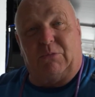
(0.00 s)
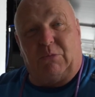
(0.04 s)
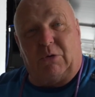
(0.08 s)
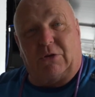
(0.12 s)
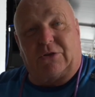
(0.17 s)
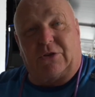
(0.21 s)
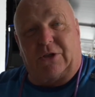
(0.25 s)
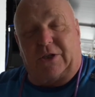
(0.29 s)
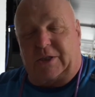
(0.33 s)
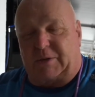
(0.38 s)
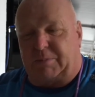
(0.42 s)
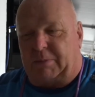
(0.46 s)
It
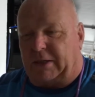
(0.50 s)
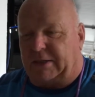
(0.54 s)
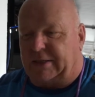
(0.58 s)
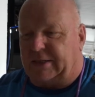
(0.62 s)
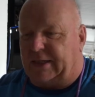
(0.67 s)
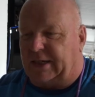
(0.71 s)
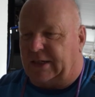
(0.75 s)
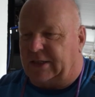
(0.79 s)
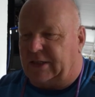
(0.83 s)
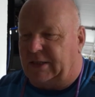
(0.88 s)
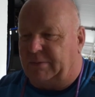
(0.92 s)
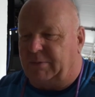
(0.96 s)
was
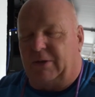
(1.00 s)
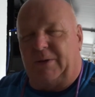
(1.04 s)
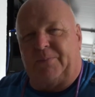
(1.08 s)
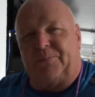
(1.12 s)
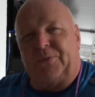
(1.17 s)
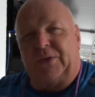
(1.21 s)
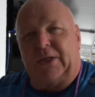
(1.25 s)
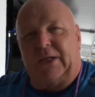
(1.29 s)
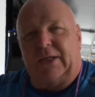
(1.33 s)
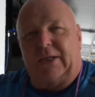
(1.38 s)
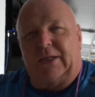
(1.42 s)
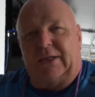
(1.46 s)
unexpected, actually, but
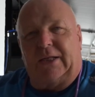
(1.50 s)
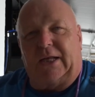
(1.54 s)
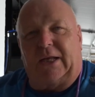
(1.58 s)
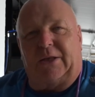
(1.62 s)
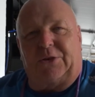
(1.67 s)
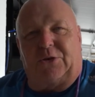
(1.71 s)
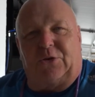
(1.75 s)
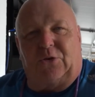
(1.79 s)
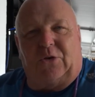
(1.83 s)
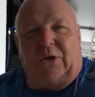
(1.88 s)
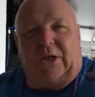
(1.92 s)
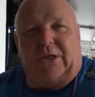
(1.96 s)
I
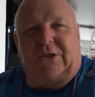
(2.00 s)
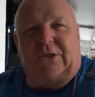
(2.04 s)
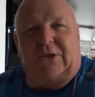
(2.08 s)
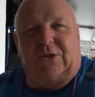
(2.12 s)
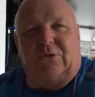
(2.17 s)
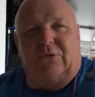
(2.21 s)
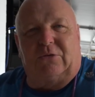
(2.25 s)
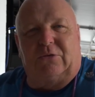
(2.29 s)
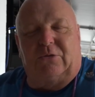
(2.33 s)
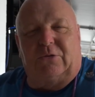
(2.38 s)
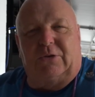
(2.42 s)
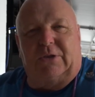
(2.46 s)
thought I'd
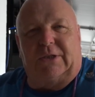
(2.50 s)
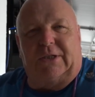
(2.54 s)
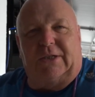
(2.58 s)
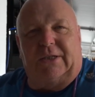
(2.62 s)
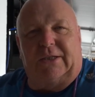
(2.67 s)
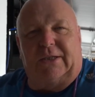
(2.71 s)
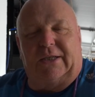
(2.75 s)
do